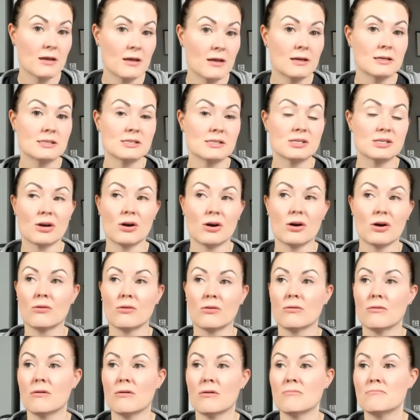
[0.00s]

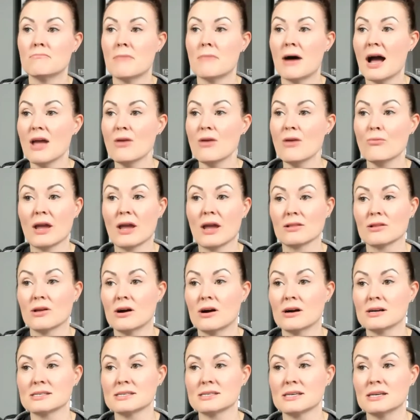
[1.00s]
So my weight
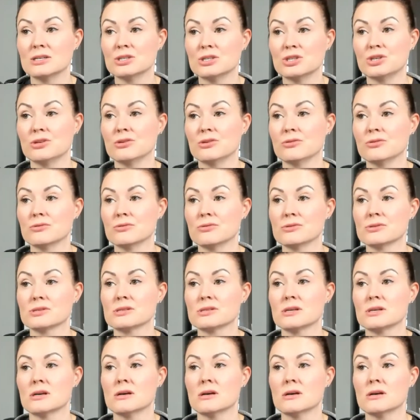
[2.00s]
loss issues,